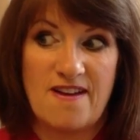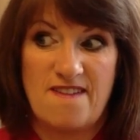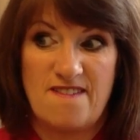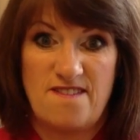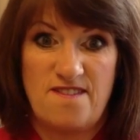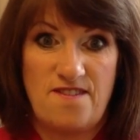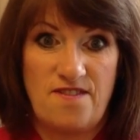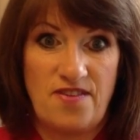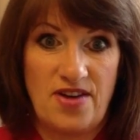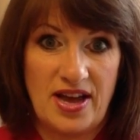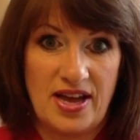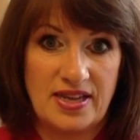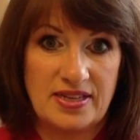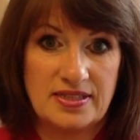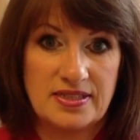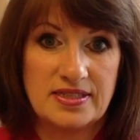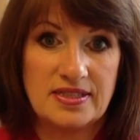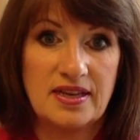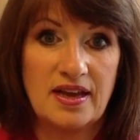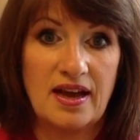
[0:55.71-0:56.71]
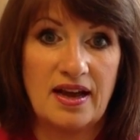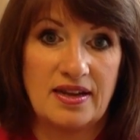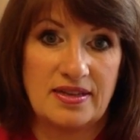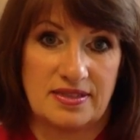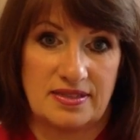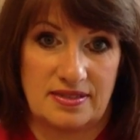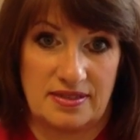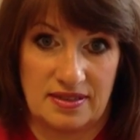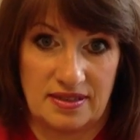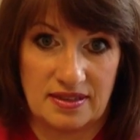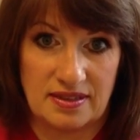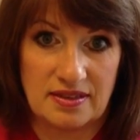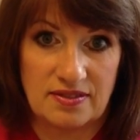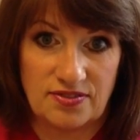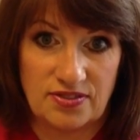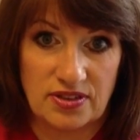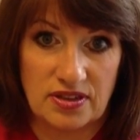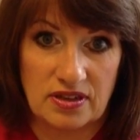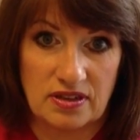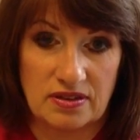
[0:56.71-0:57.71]
Fantastic
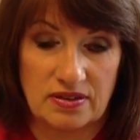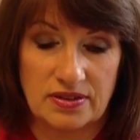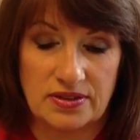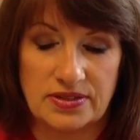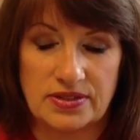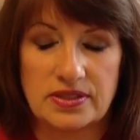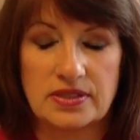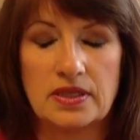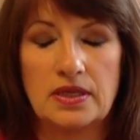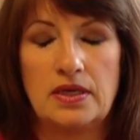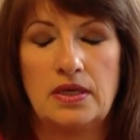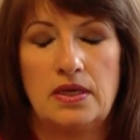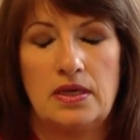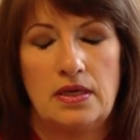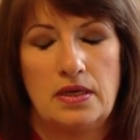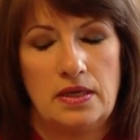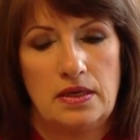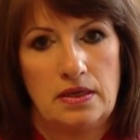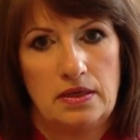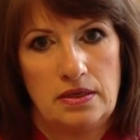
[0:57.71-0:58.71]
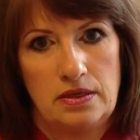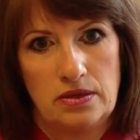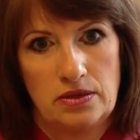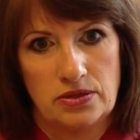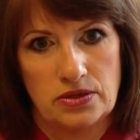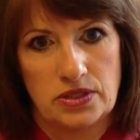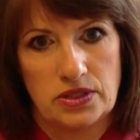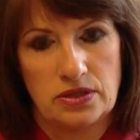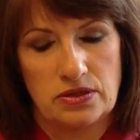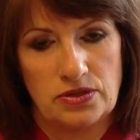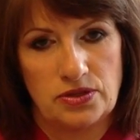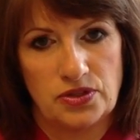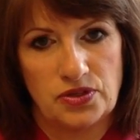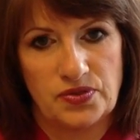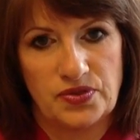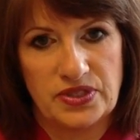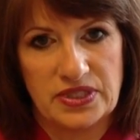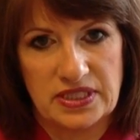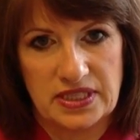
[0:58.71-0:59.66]
for cars, not so good on the